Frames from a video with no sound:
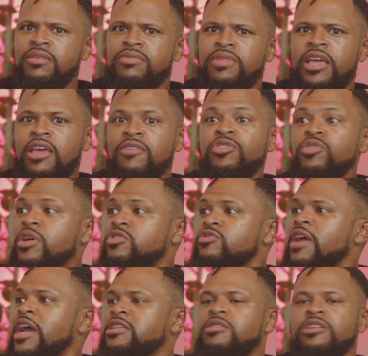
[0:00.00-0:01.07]
They're giving you
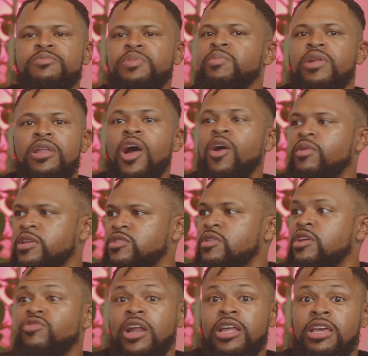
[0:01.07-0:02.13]
interaction because people are lonely, so
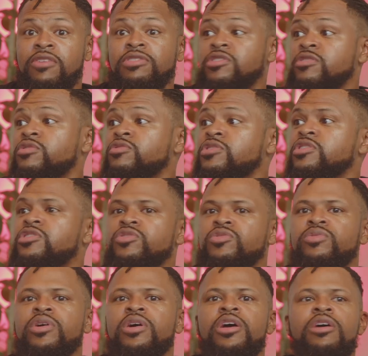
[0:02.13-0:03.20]
they're trying to give a solution
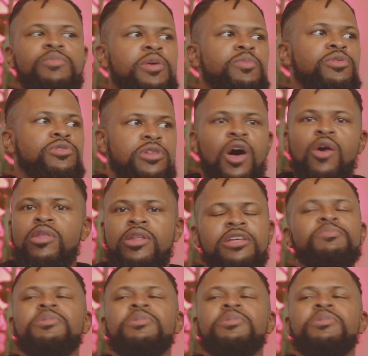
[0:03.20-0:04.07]
to people's loneliness.